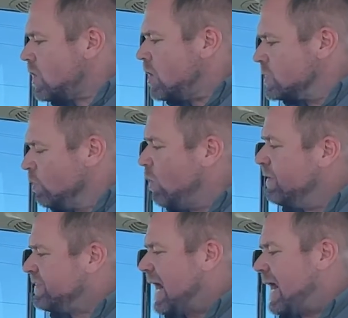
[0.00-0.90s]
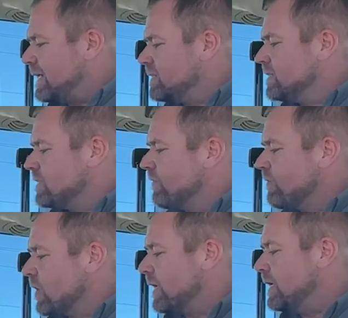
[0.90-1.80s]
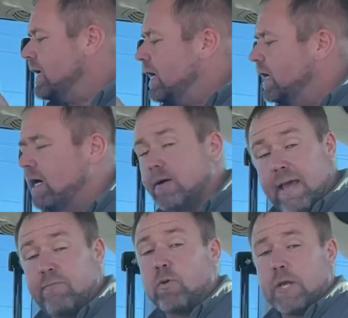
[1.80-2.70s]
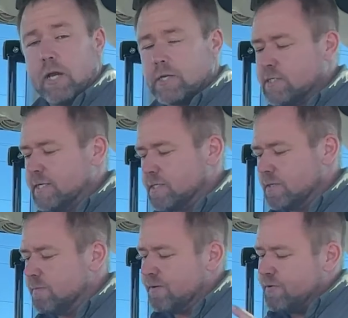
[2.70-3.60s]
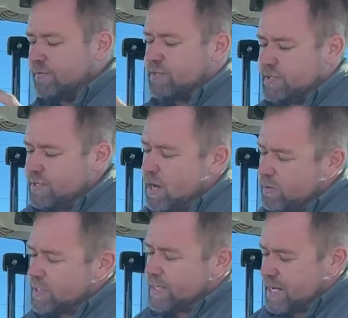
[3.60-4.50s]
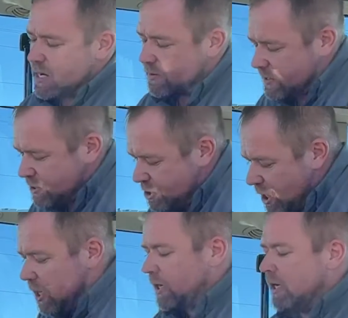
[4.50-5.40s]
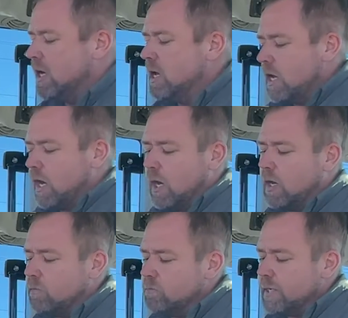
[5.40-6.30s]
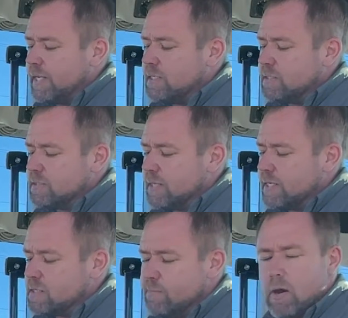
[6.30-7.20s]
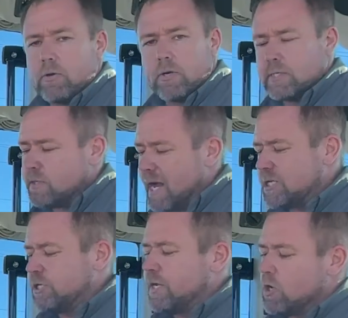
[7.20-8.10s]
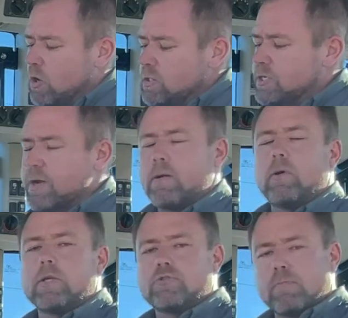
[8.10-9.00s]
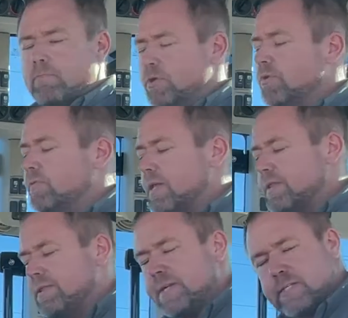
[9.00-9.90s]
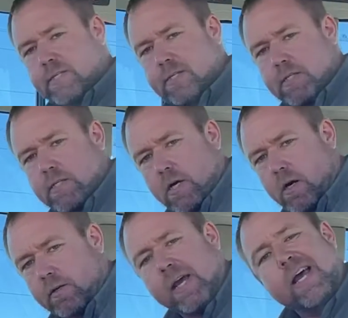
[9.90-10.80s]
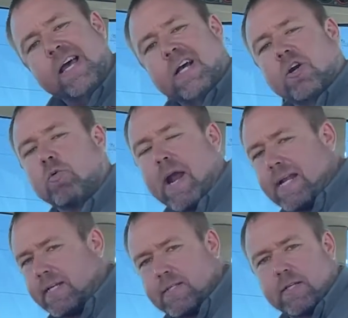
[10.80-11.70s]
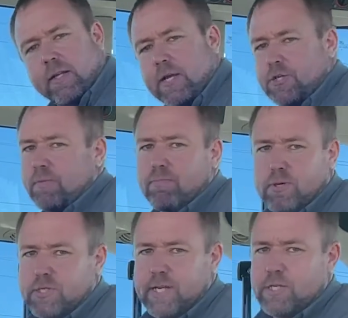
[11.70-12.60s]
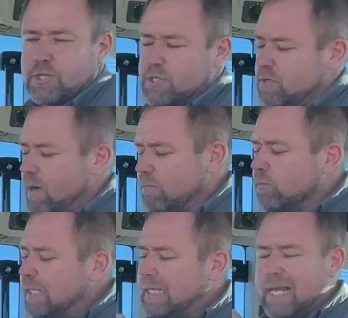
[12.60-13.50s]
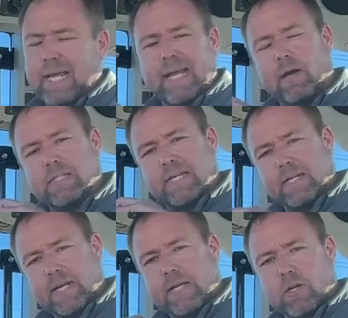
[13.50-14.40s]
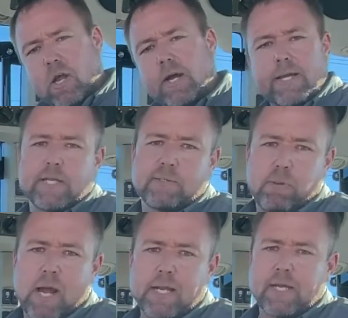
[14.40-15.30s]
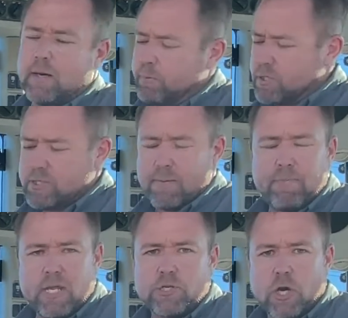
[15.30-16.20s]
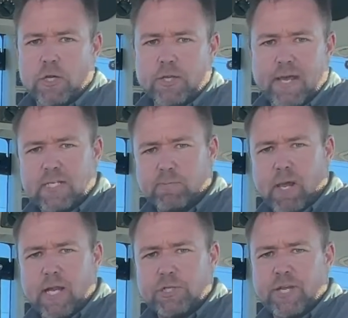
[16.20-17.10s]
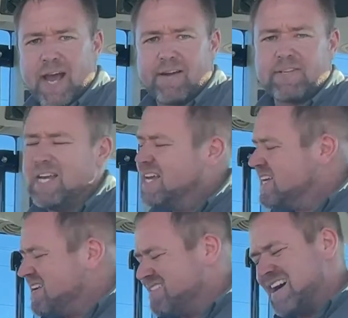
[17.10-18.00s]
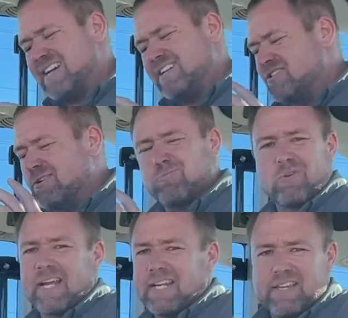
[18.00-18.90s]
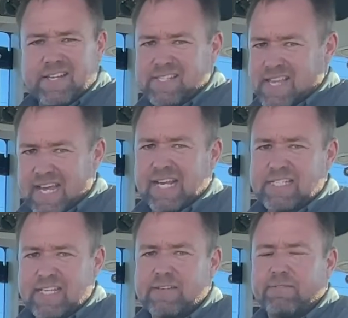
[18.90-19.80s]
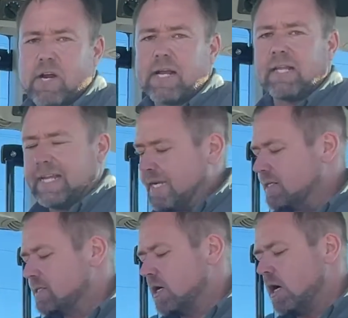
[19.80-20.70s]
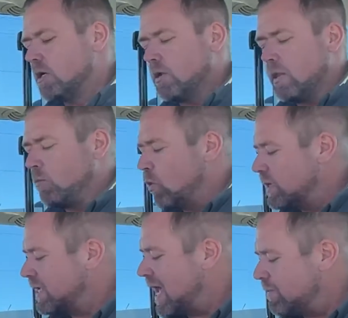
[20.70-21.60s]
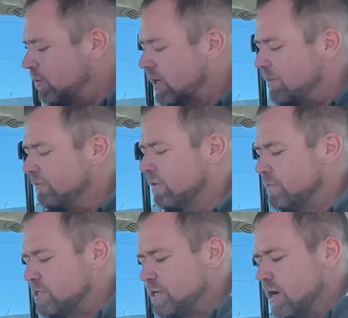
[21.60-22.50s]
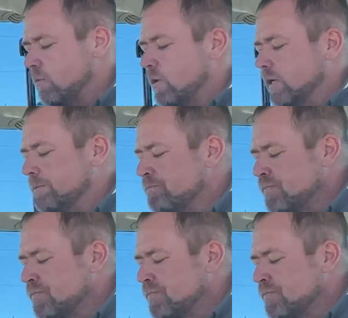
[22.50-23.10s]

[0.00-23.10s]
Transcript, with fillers: so what we've got is this Sveaverken uh, F100 system, and if you notice here, this chunk um, is, is the motor. And so actually your whole steering wheel is removed and then this is installed. Great installation procedures. So I really like how it's got interlocking spline couplers that pinch onto that spline shaft. You're not, there's no rig into this thing. It's, it's a very clean install, only one cable coming from the steering wheel.